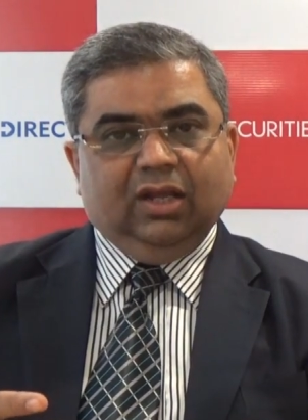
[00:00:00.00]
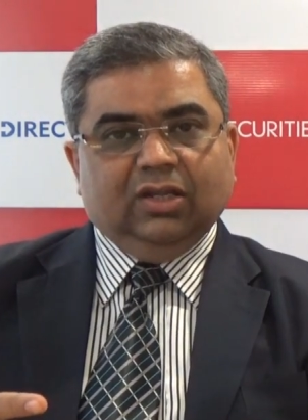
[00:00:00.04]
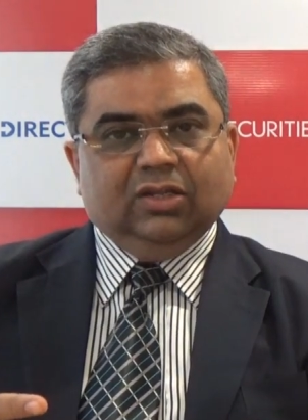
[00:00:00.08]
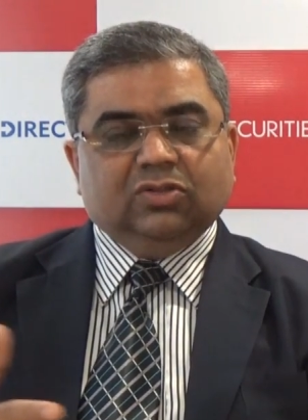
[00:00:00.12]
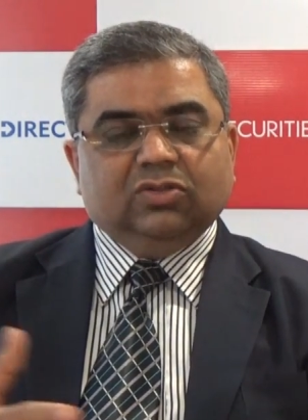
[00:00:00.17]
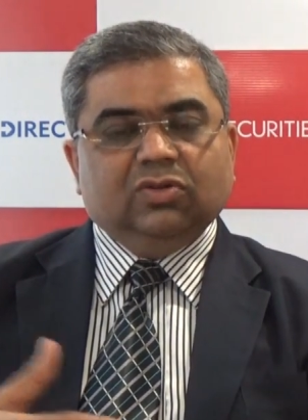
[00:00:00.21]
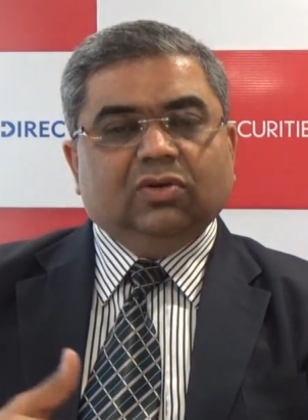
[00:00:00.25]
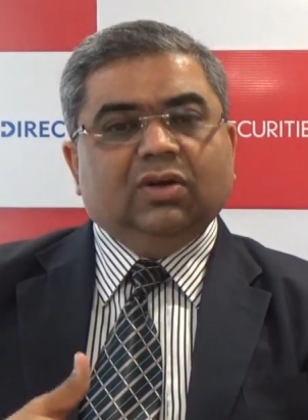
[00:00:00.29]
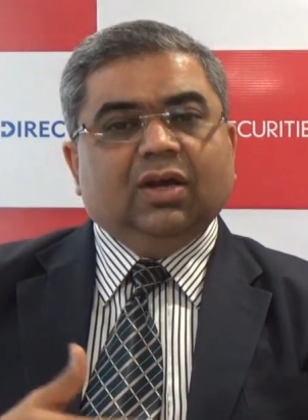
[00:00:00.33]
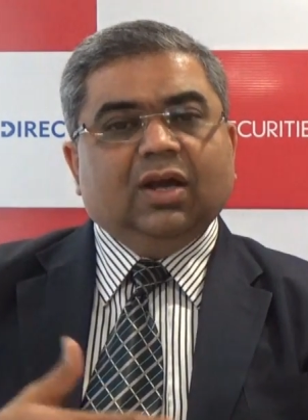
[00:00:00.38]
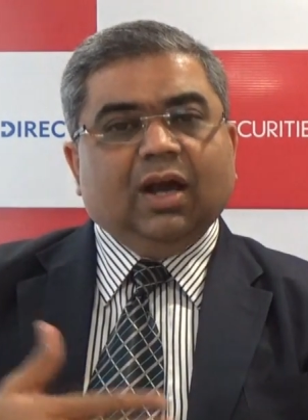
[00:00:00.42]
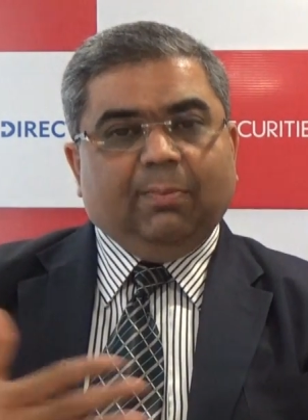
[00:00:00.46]

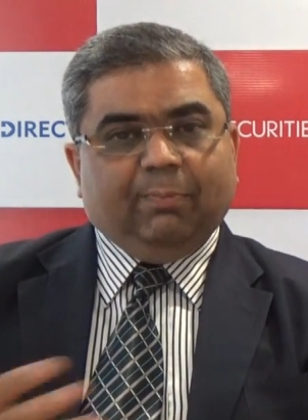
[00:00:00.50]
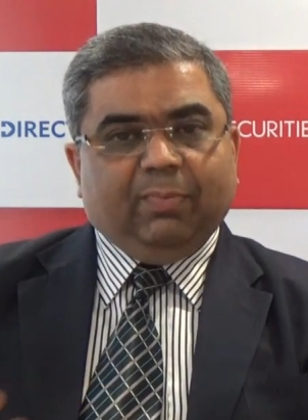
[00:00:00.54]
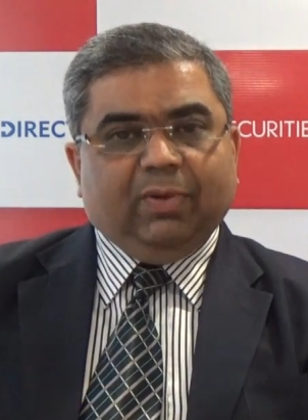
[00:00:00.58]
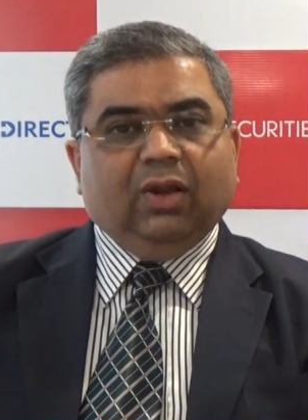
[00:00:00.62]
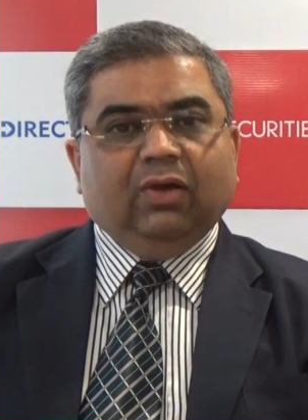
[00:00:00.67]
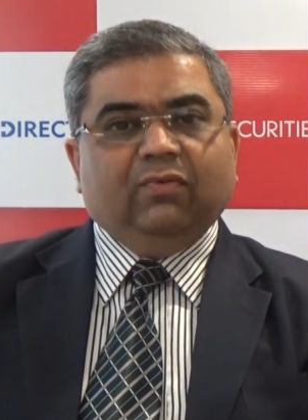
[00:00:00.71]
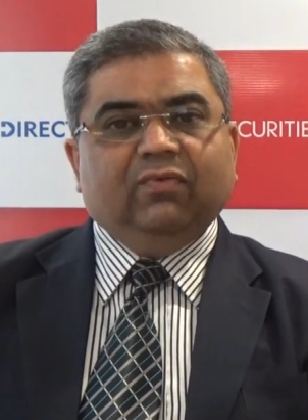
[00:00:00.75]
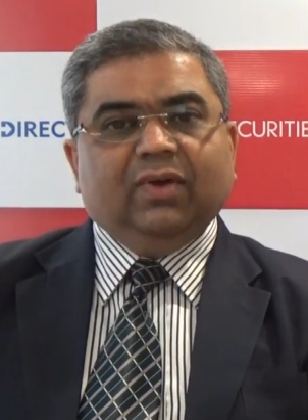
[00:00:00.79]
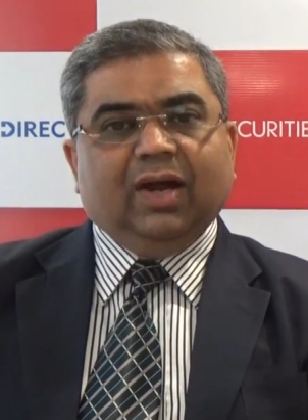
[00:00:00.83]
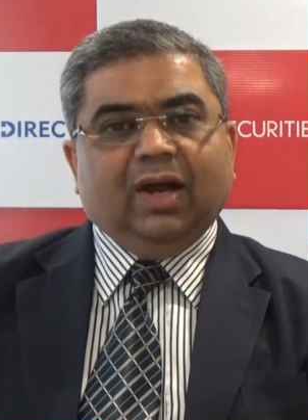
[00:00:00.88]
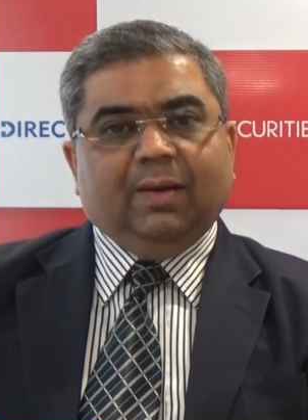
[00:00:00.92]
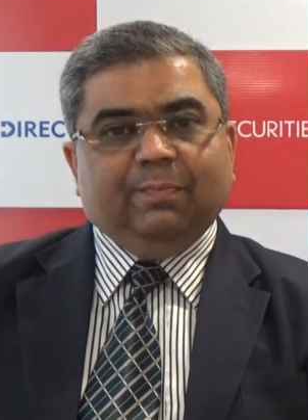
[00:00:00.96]
So
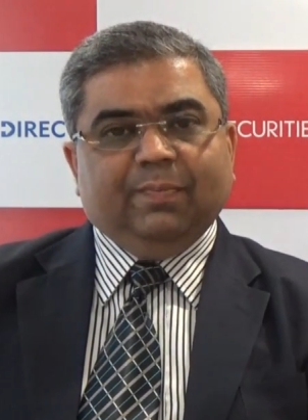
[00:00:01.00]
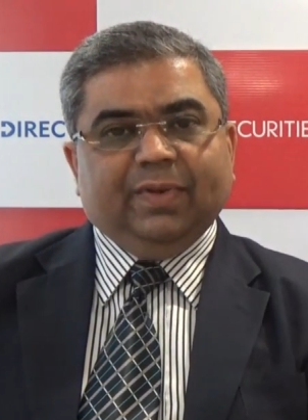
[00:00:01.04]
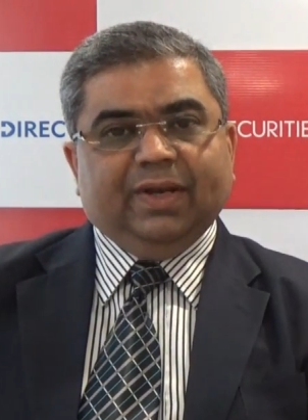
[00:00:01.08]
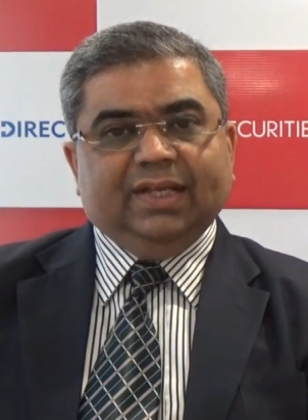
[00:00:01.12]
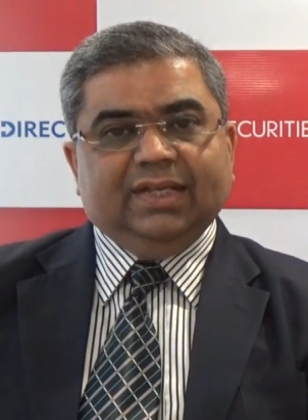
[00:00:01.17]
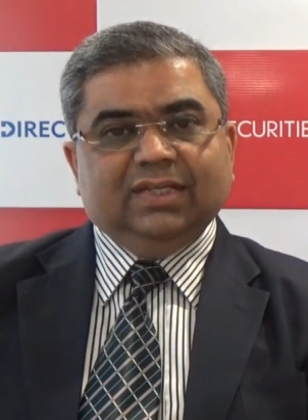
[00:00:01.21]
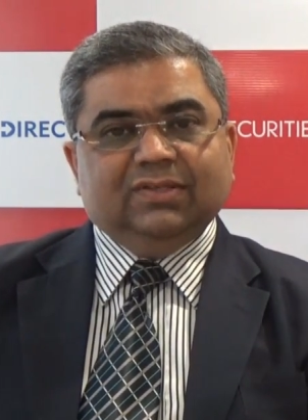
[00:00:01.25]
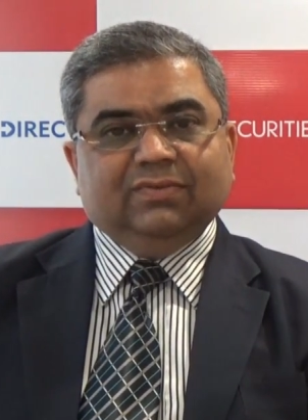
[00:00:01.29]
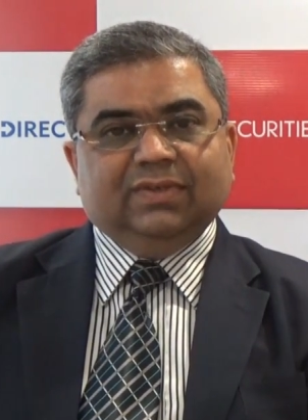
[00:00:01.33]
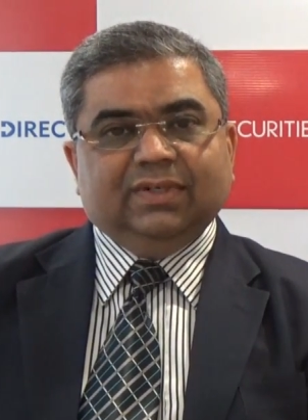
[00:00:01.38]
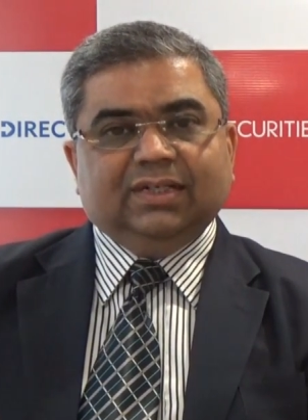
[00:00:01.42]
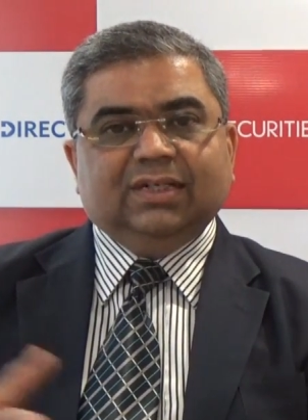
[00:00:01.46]
couple of
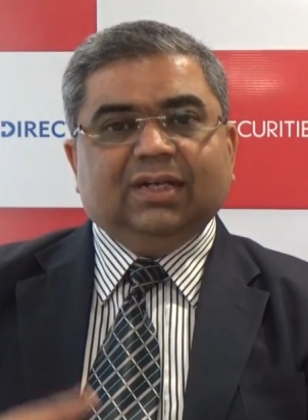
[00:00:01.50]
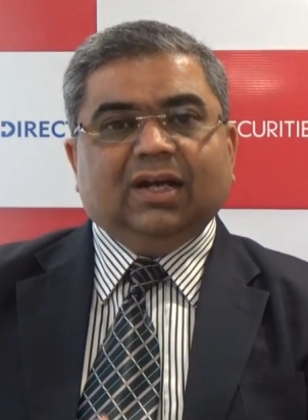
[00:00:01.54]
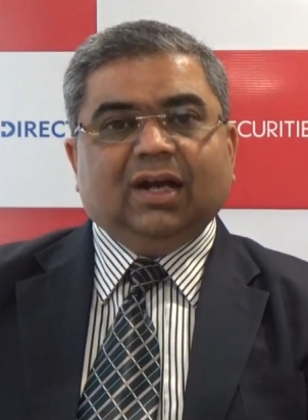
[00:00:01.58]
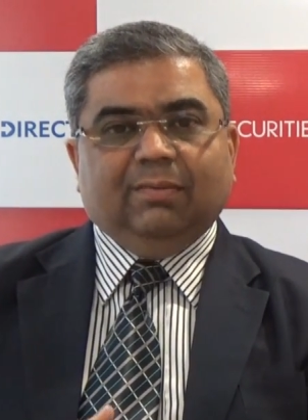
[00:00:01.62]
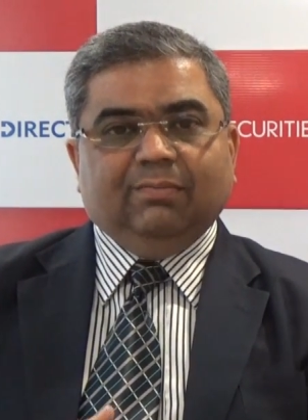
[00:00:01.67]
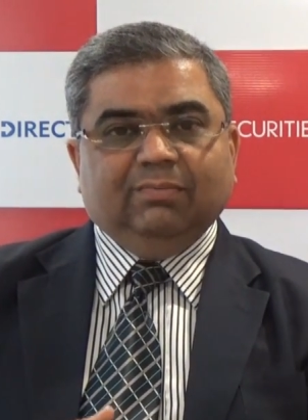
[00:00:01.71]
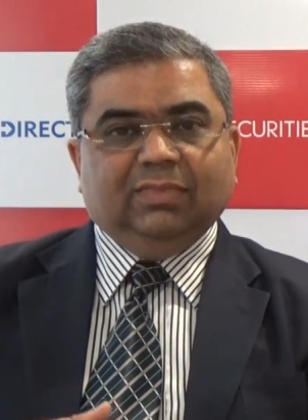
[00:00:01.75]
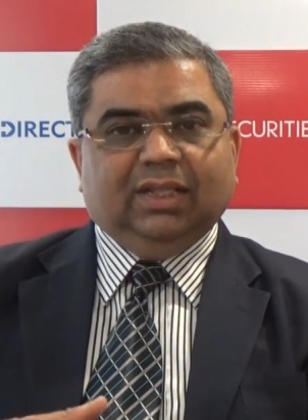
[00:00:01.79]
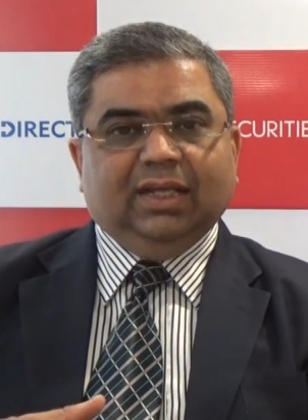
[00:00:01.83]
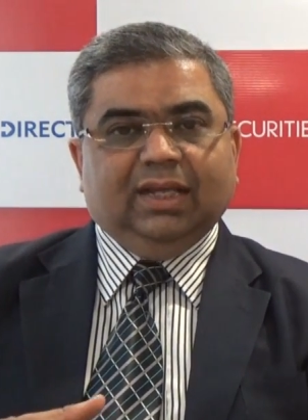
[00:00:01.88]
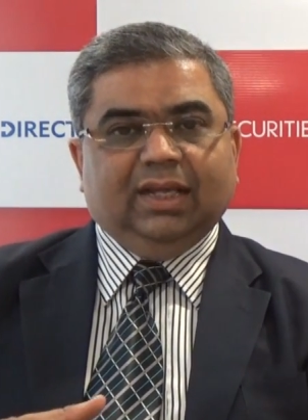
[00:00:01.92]
companies which come